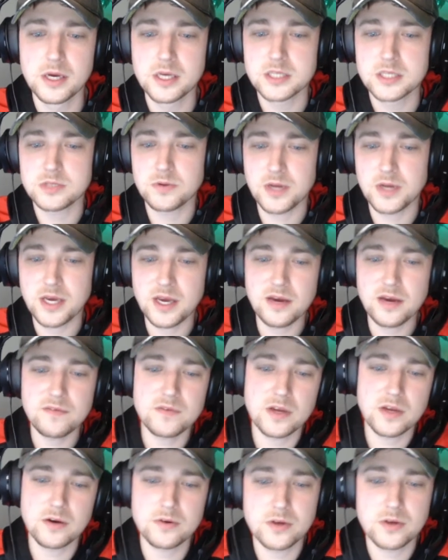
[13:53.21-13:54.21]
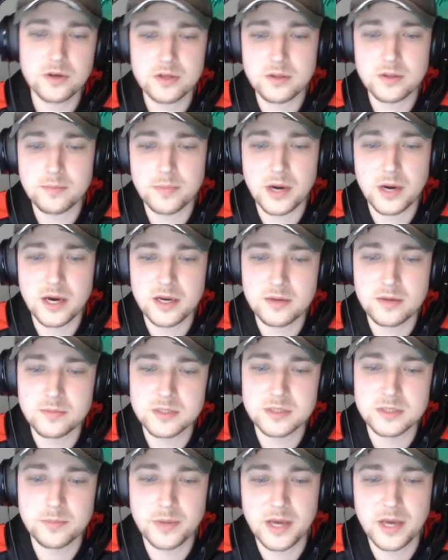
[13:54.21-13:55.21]
So what I have down here on the bottom
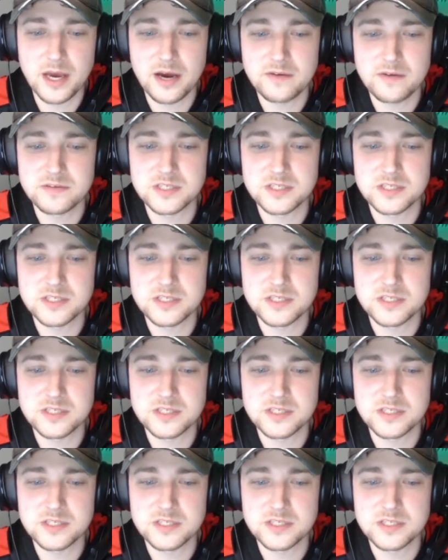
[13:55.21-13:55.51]
is a payoff